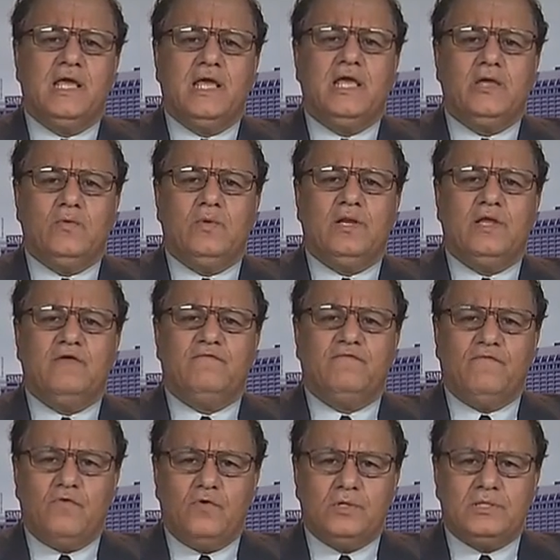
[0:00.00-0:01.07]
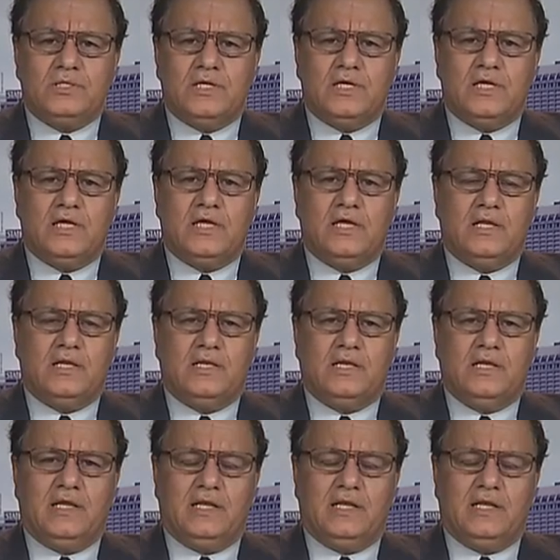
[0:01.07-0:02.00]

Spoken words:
he will enforce the